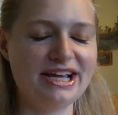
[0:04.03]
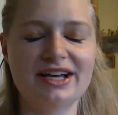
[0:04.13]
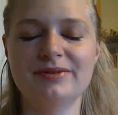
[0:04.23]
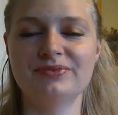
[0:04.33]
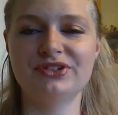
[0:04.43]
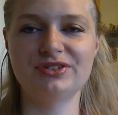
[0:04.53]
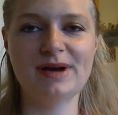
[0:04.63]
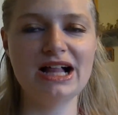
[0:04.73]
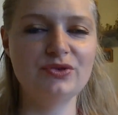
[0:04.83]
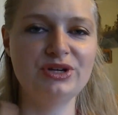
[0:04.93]
Um, there's some
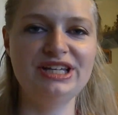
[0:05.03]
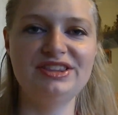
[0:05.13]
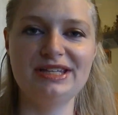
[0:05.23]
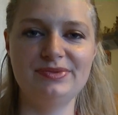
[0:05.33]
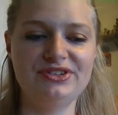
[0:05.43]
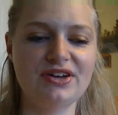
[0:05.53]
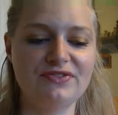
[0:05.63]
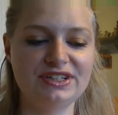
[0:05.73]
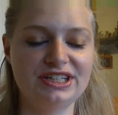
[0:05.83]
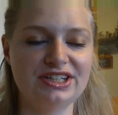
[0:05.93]
Halloween themed stuff
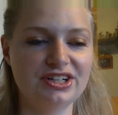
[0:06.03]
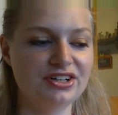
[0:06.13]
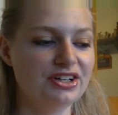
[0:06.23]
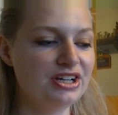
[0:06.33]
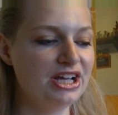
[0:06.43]
in here